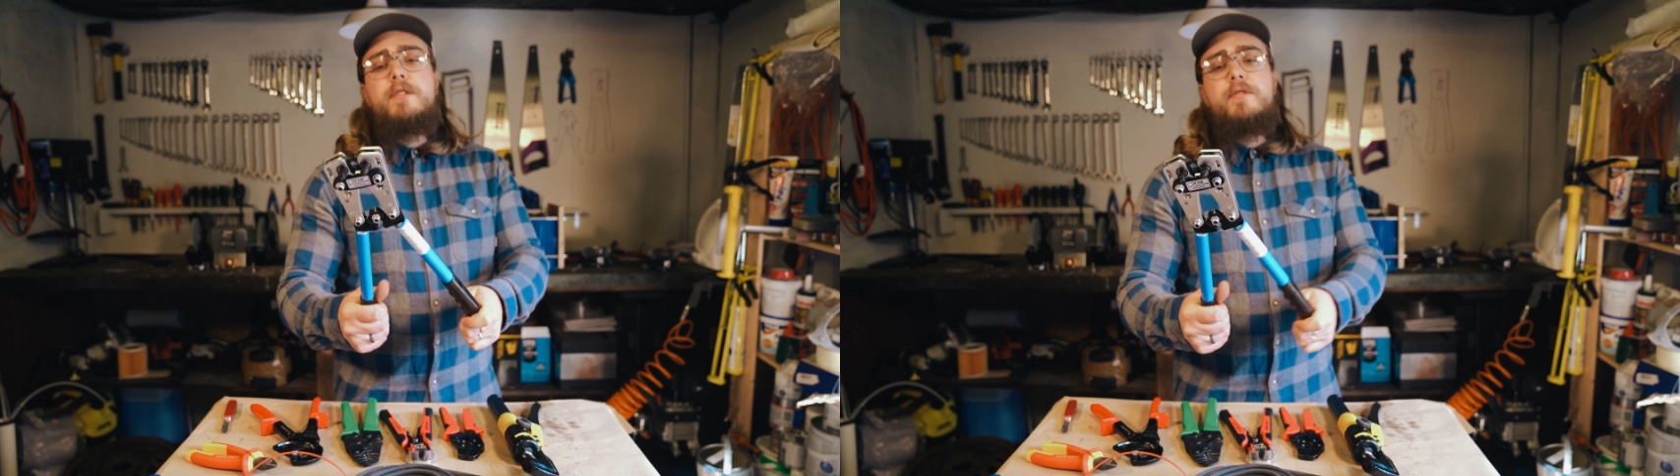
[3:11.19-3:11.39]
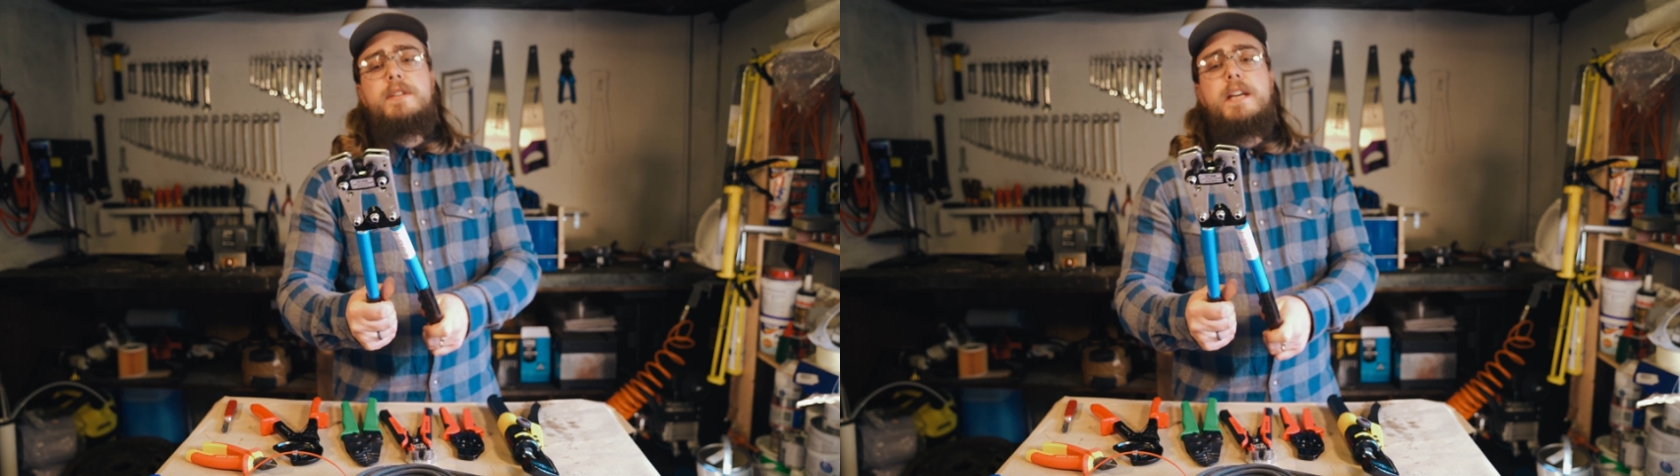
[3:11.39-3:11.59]

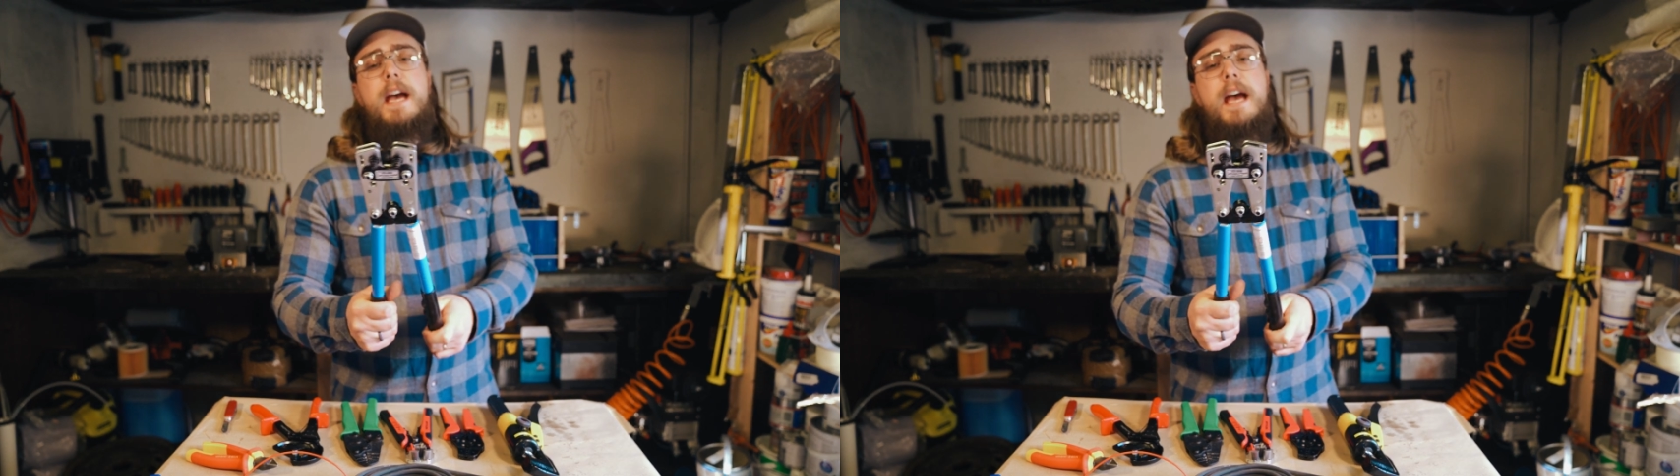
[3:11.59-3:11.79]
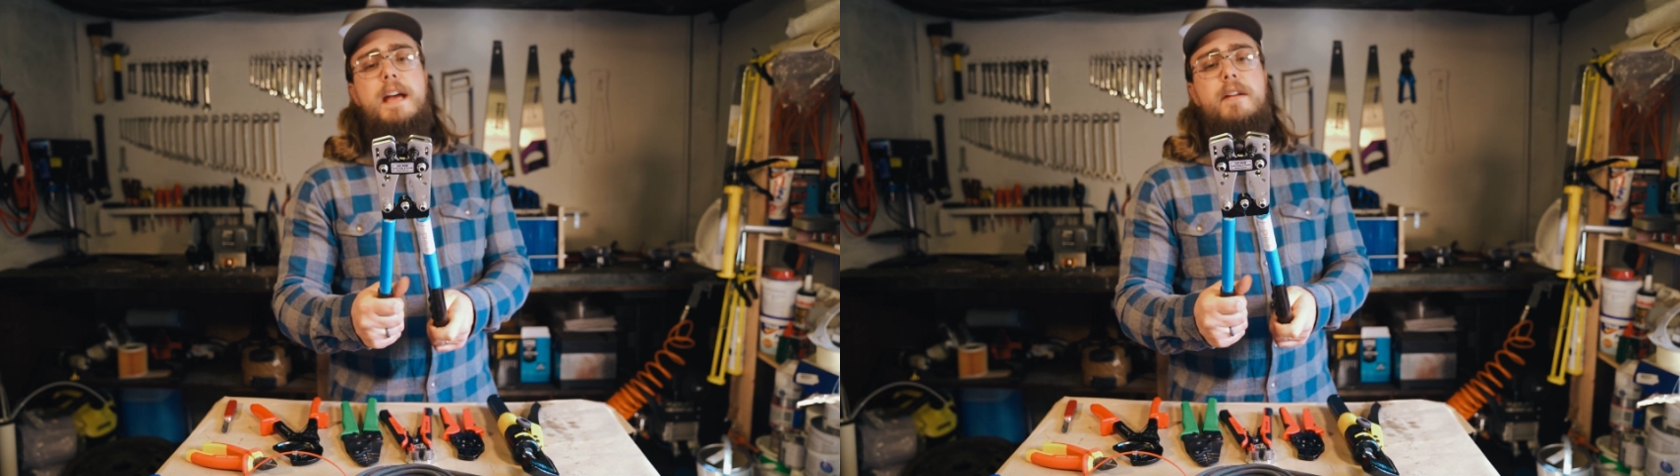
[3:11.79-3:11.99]
duty
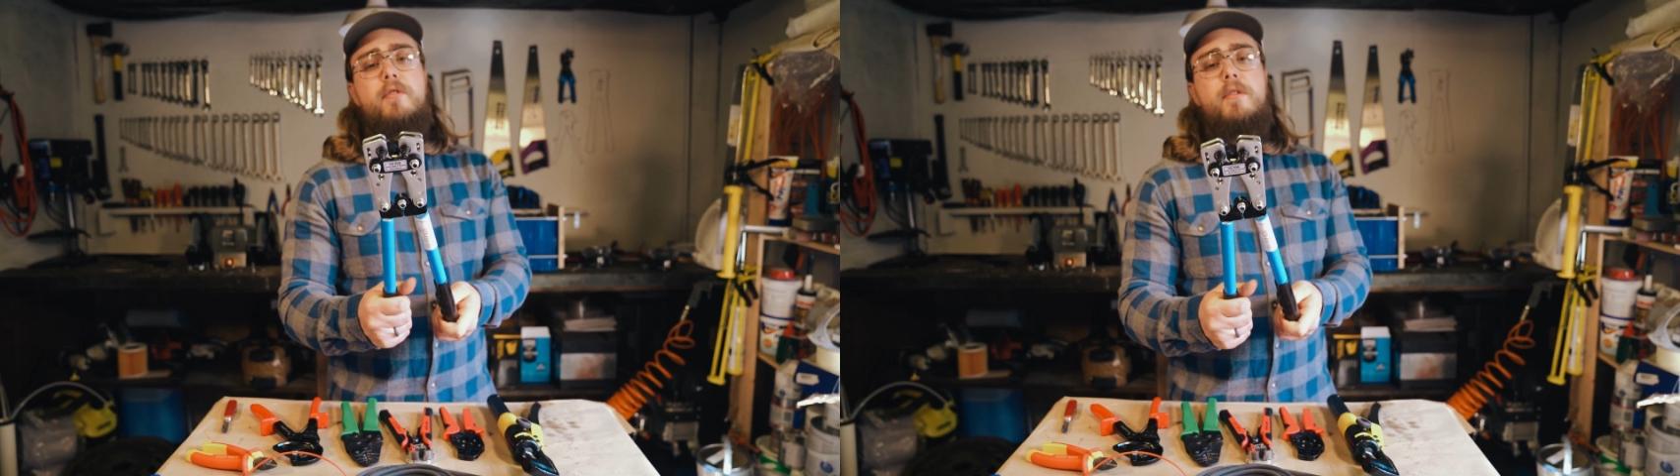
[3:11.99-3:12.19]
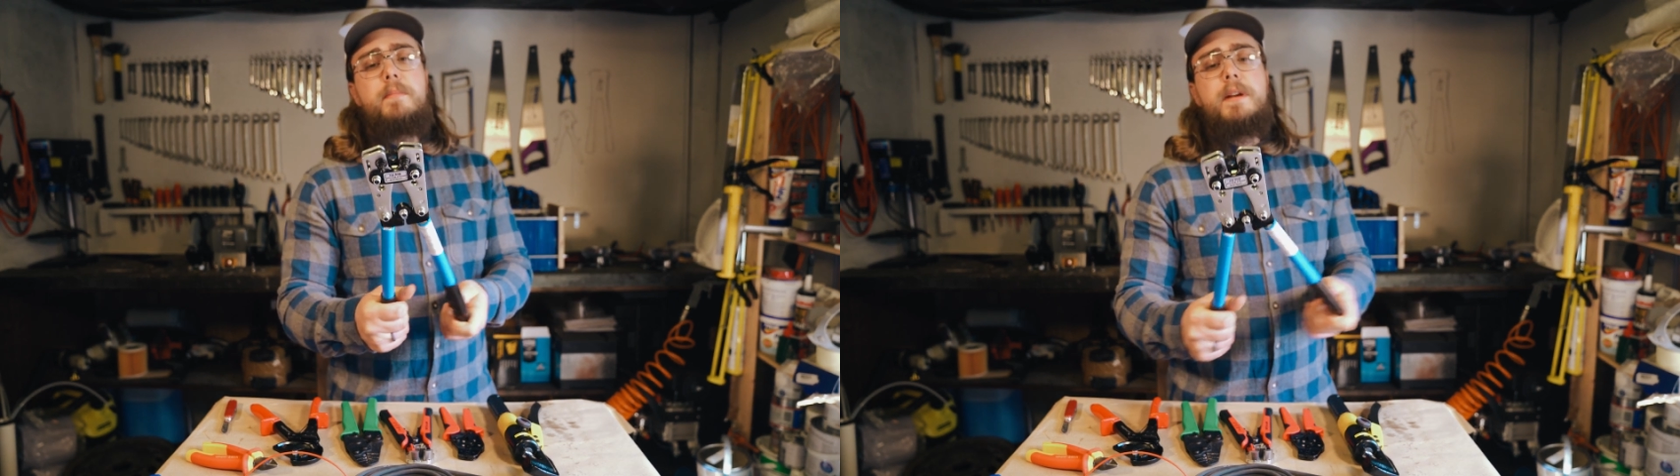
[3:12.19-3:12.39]
hand
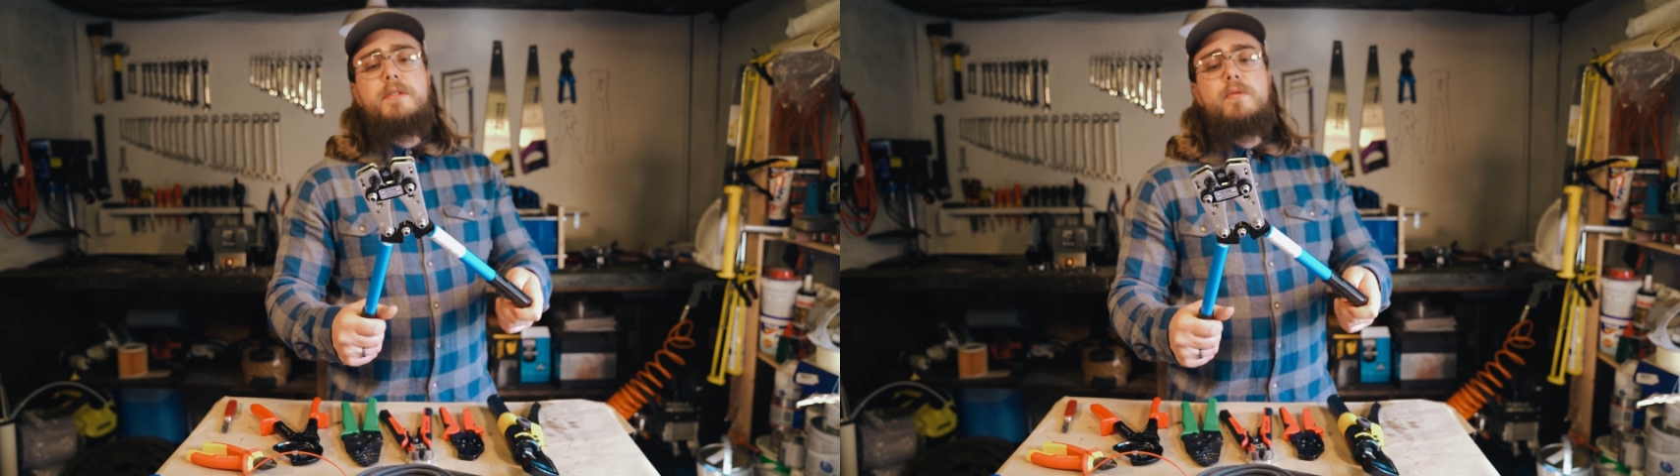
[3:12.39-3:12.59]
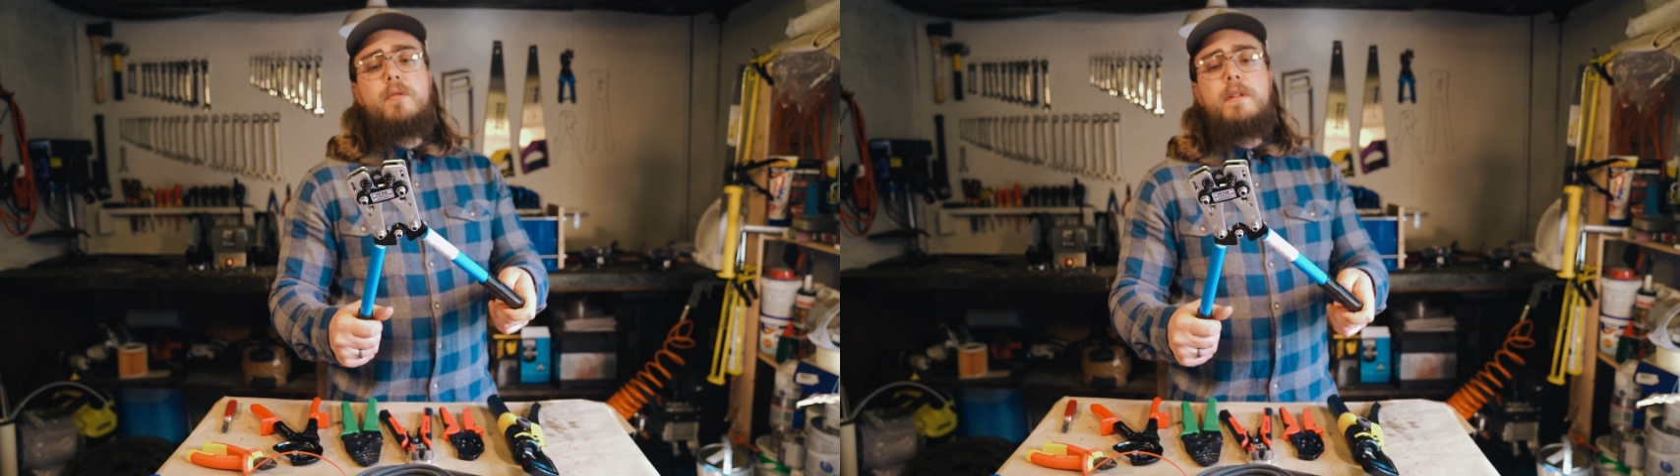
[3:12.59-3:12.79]
crimping
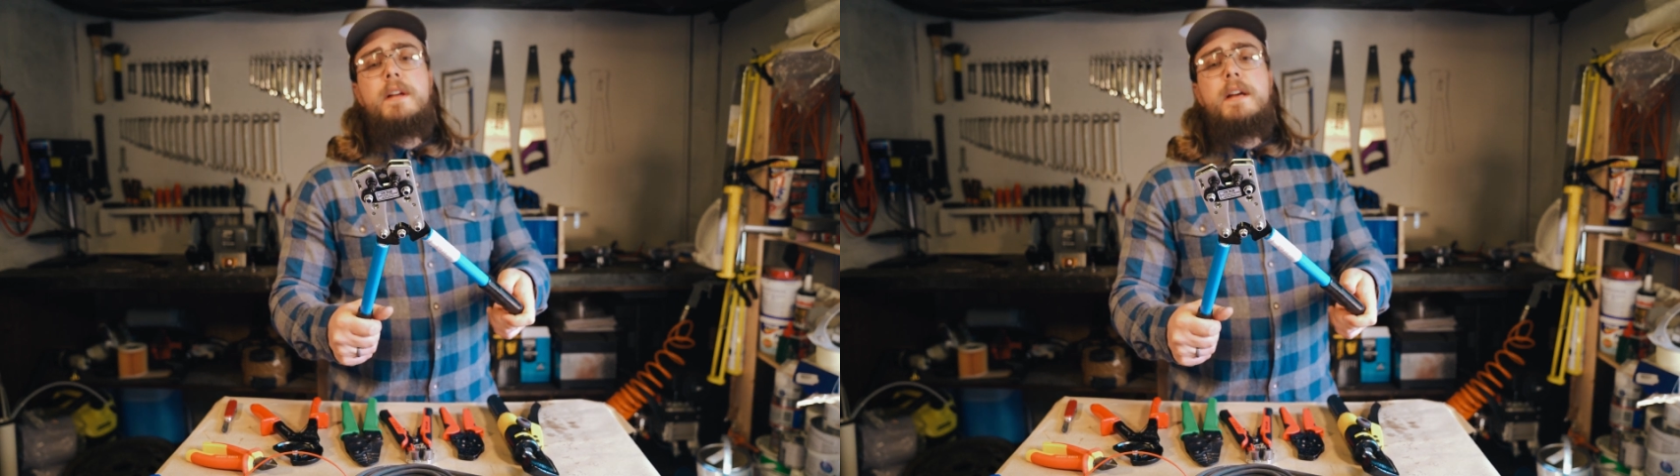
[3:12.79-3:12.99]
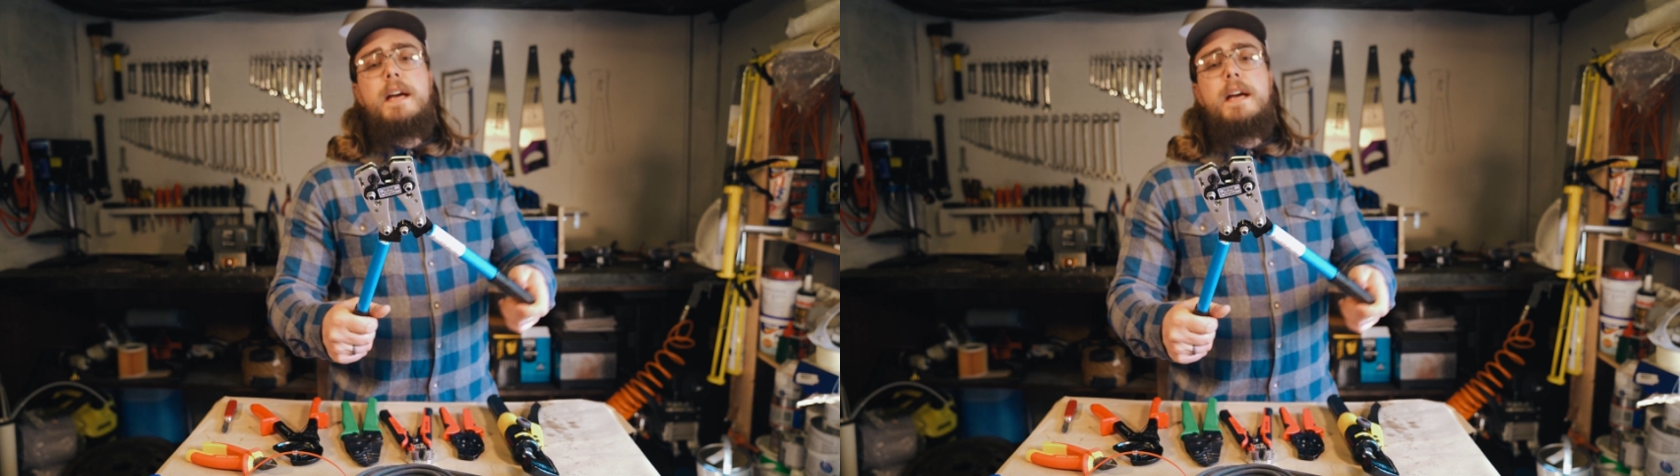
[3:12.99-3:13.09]
tool